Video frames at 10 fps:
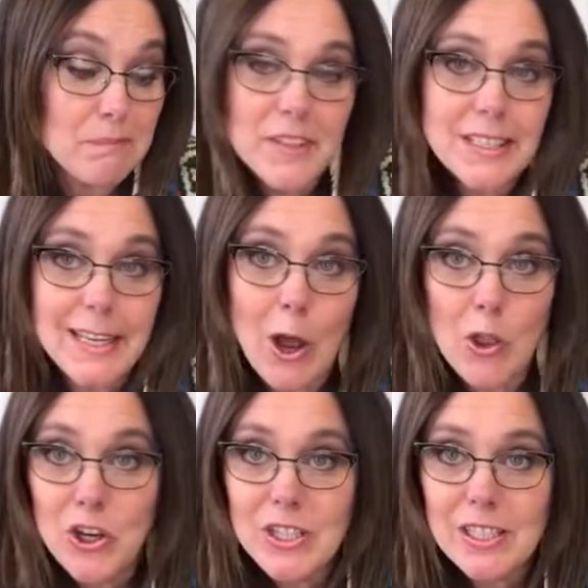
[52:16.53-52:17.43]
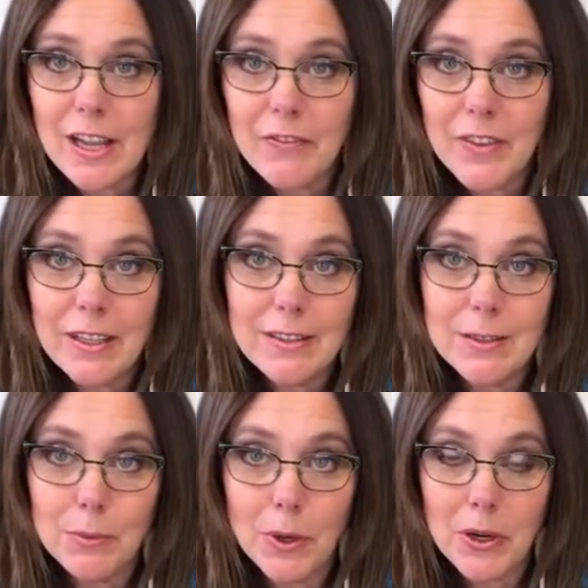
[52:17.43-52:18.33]
see all the good stuff that
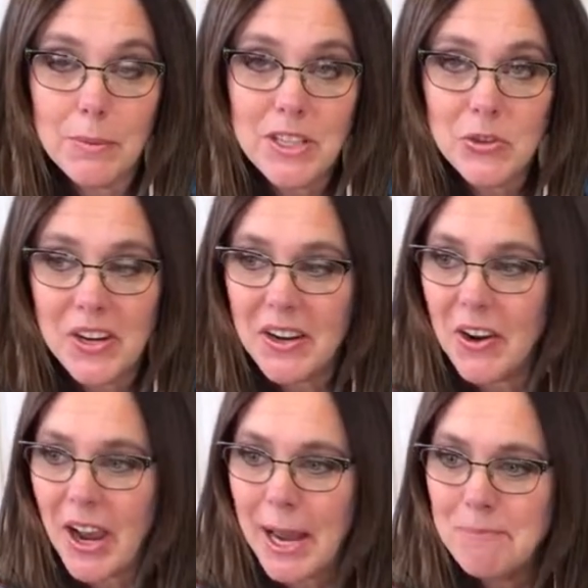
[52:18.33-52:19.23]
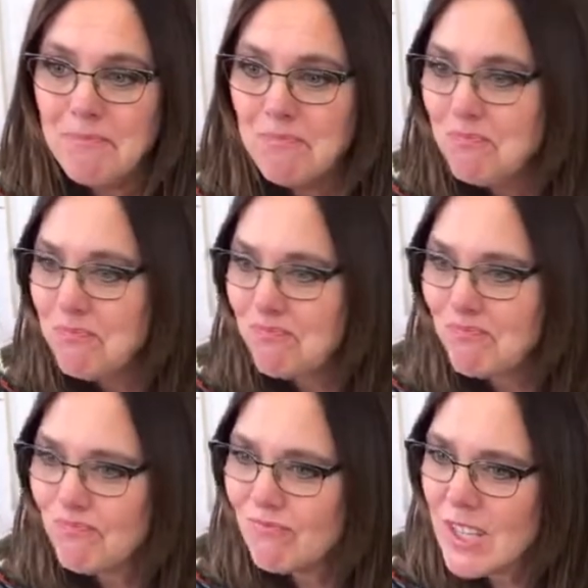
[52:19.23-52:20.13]
we're going to be doing, okay?
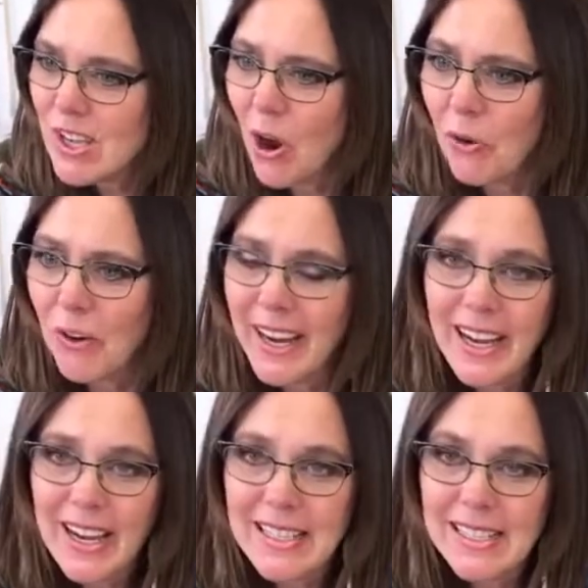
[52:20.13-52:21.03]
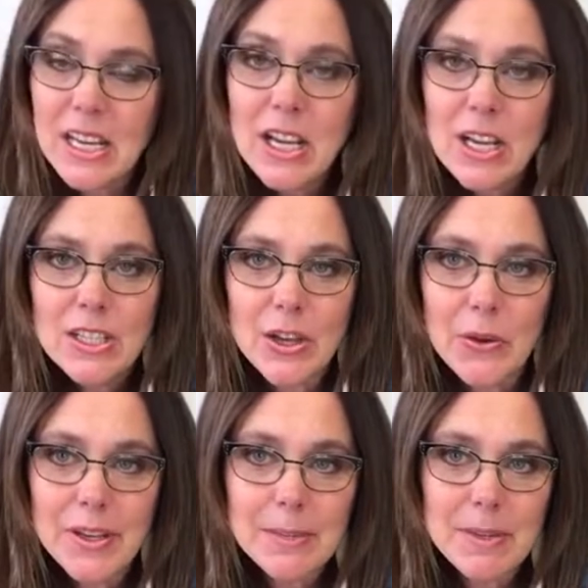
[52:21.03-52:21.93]
All right, guys.
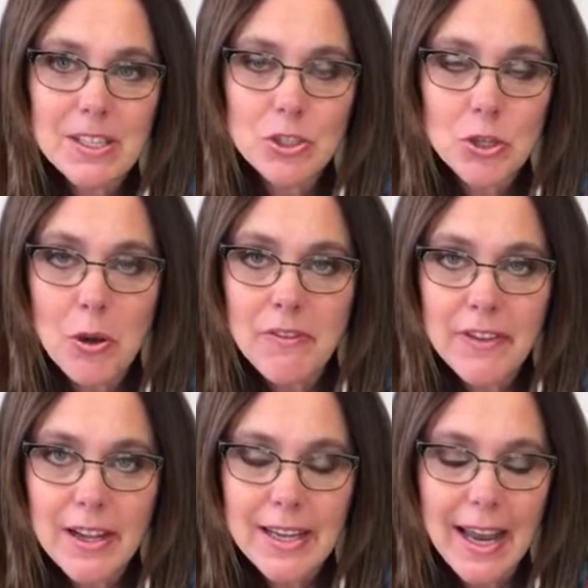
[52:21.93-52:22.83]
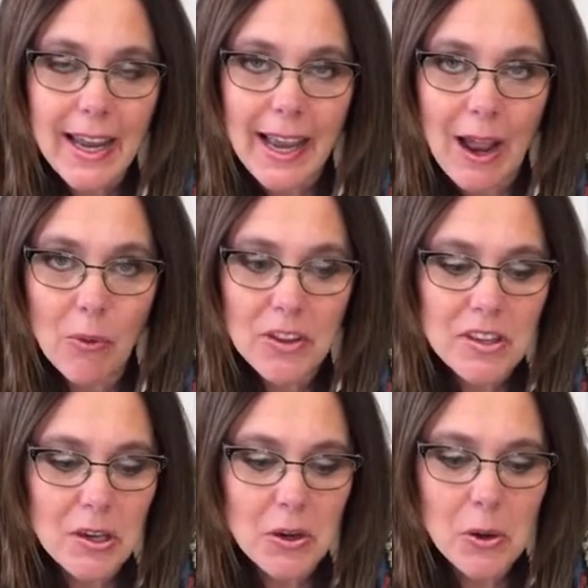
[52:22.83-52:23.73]
So it's been so fun to hang out with
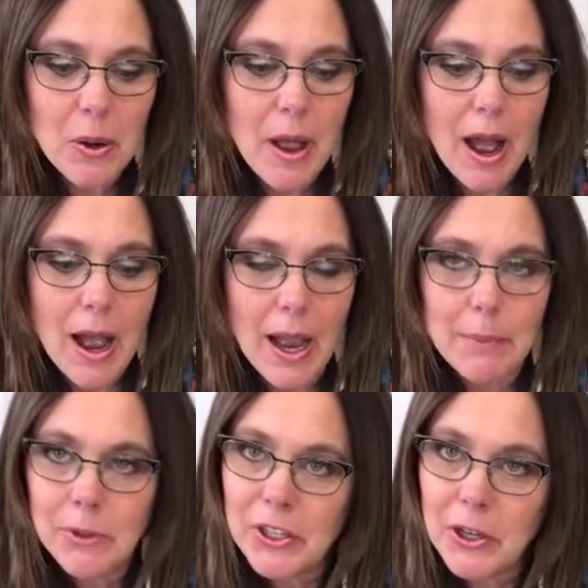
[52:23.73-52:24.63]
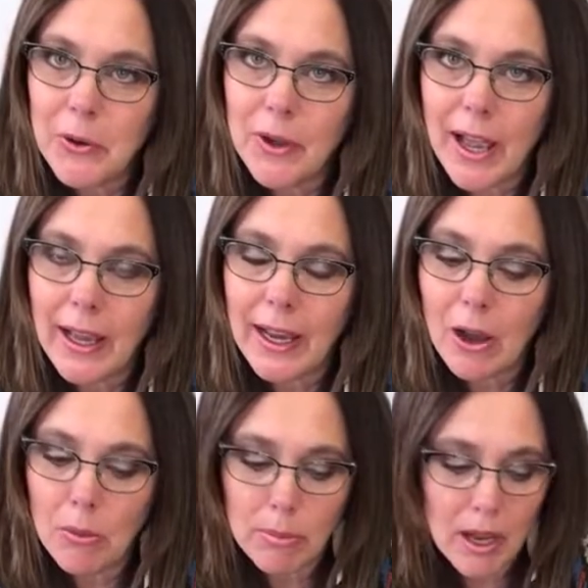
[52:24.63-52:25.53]
you. I'm going to go hang
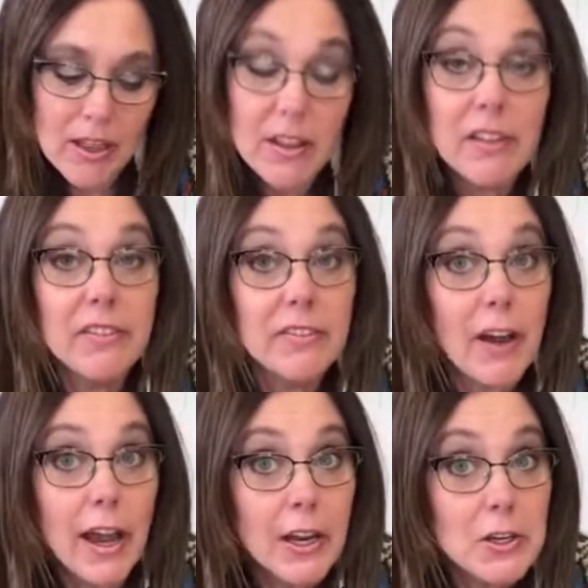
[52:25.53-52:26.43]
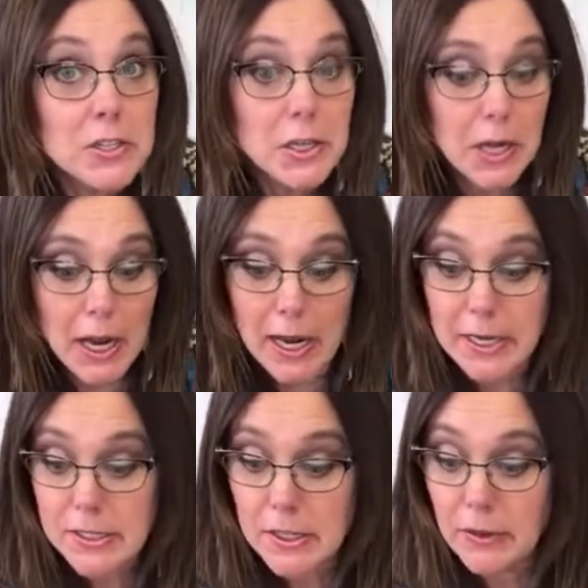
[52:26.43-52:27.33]
out by the fire
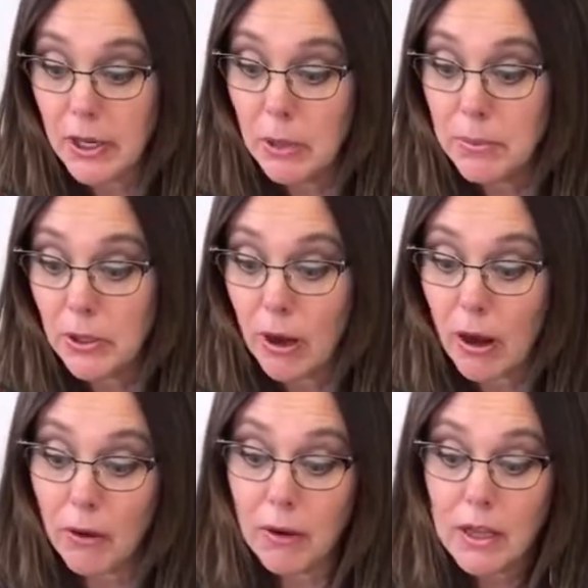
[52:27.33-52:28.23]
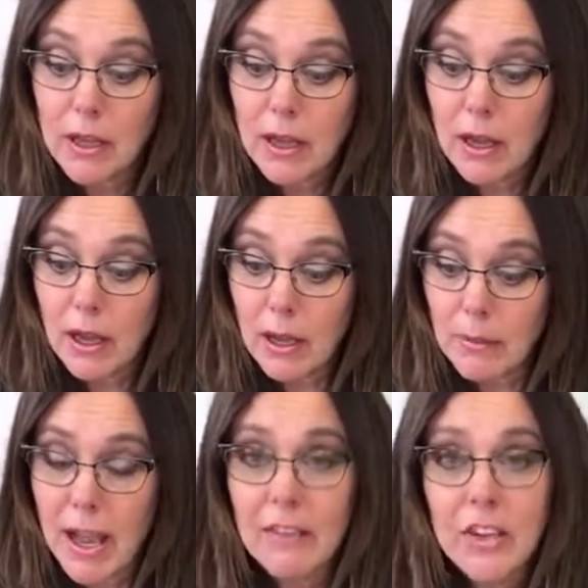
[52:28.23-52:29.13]
tonight. So I hope you're all
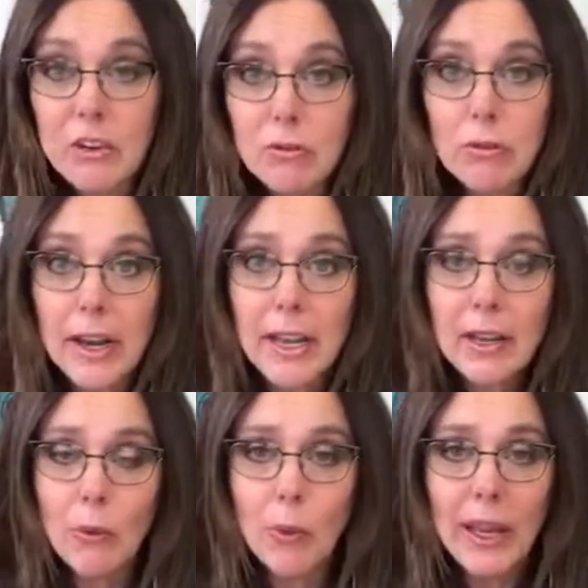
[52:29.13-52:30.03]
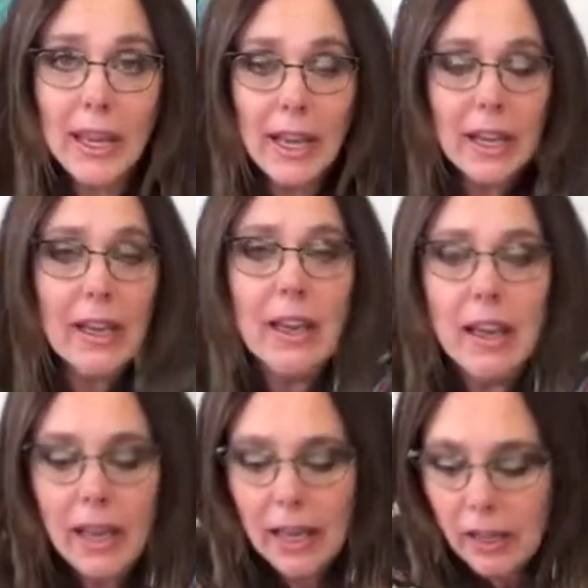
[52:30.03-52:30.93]
having a great week
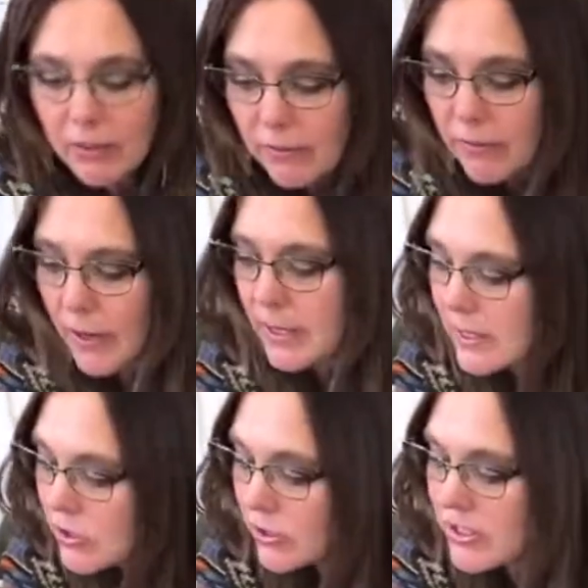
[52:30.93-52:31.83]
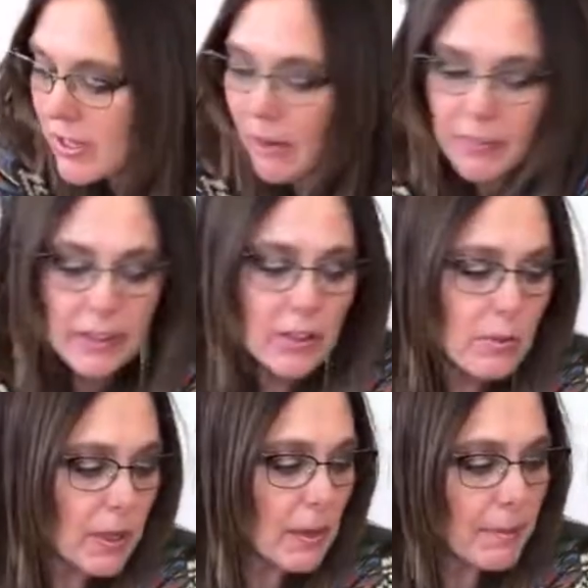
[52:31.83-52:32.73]
and finding yourself a little
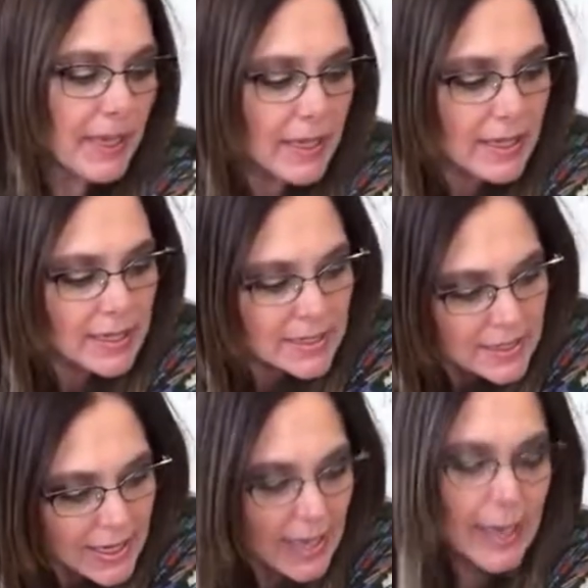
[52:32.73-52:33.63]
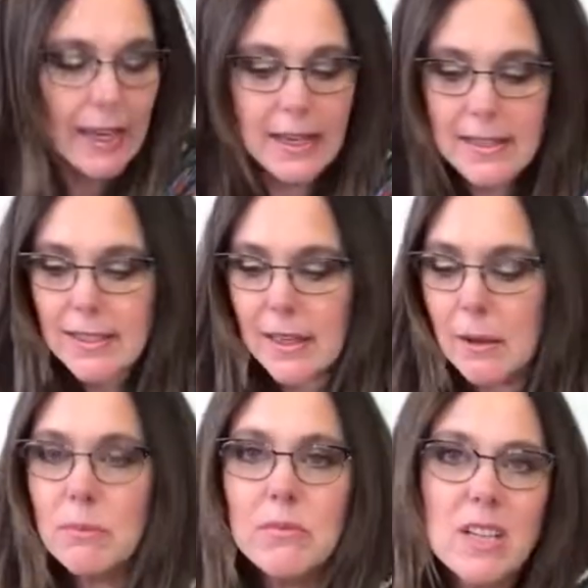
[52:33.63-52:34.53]
bit of peace and
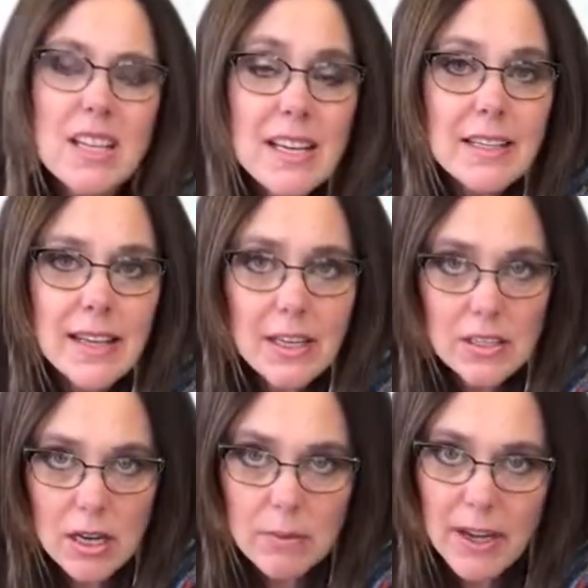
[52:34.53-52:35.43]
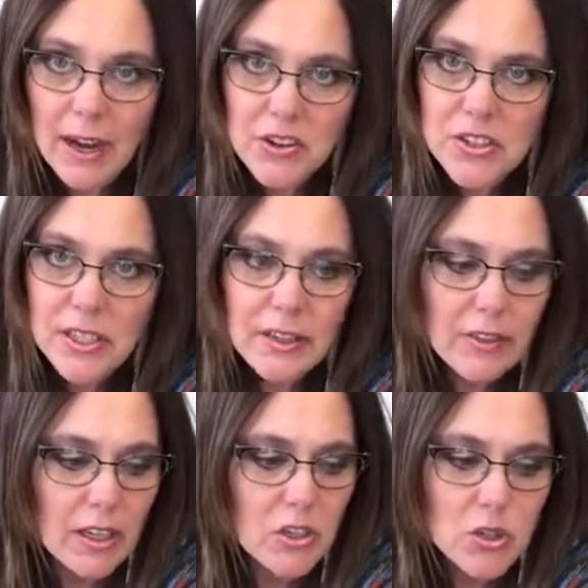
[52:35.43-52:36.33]
taking time to actually
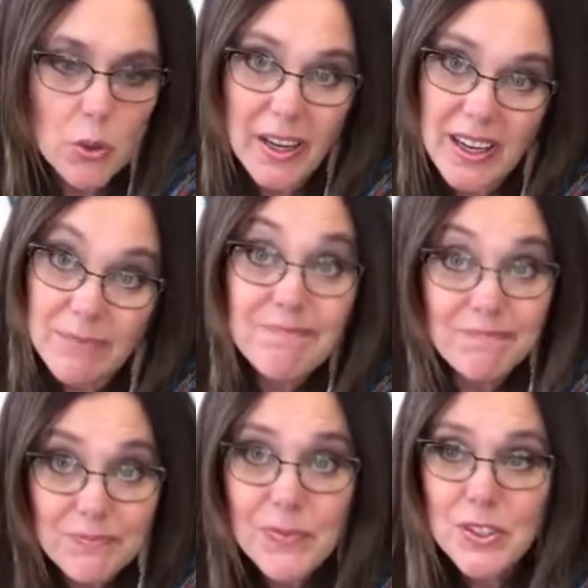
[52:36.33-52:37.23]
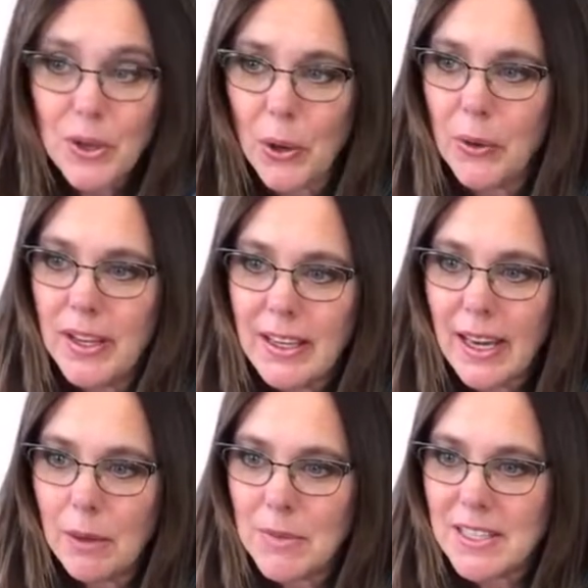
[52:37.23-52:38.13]
even enjoy it. So it
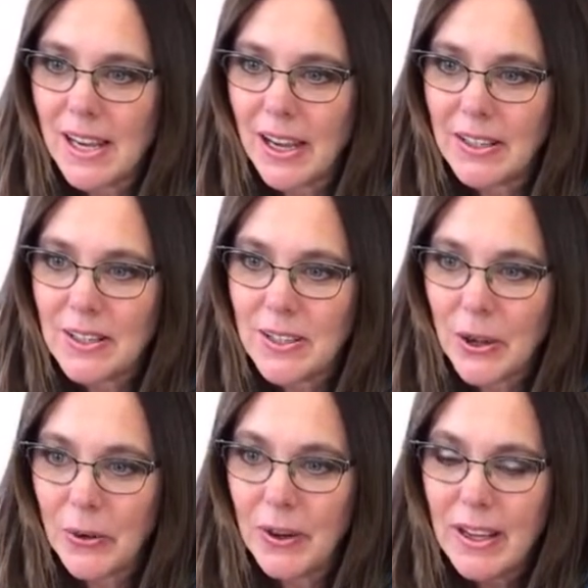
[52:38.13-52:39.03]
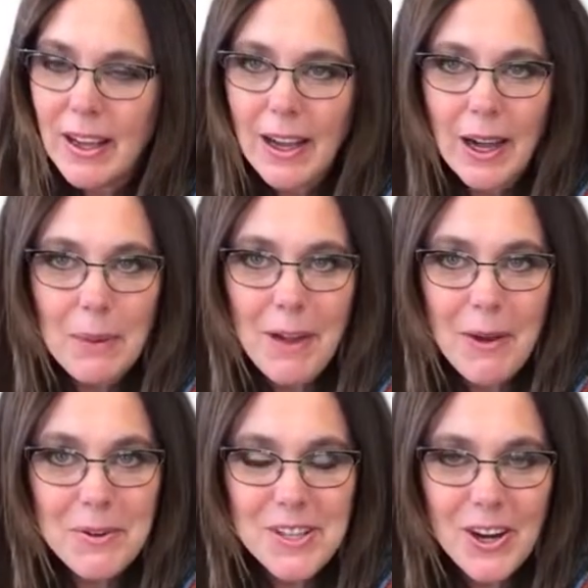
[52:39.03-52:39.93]
can be done. So
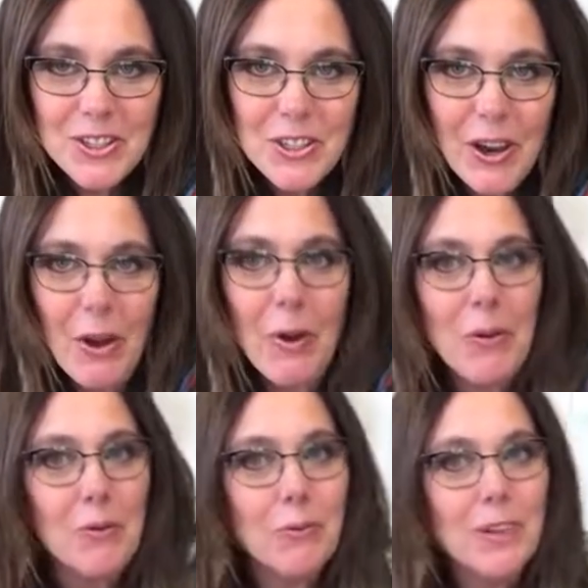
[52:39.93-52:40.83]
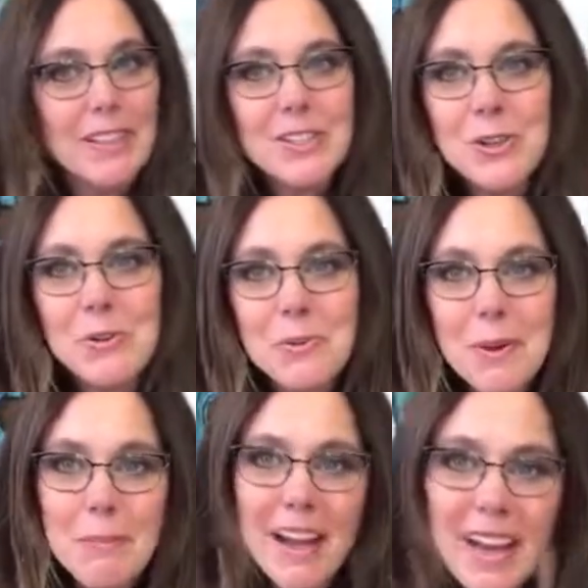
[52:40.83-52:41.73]
I will talk to y'all really
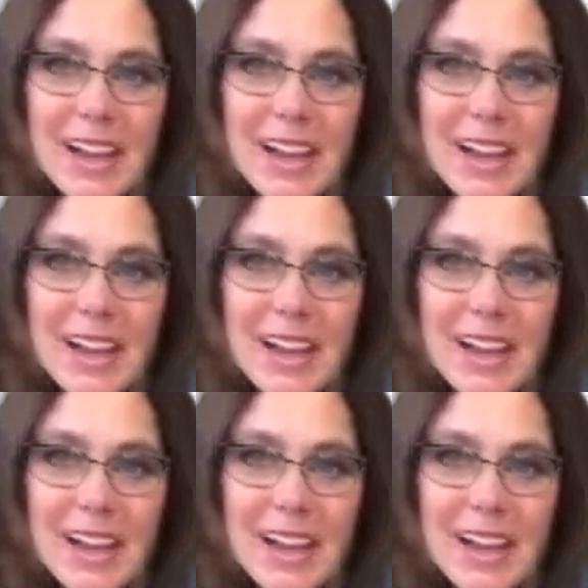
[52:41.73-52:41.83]
soon. Bye,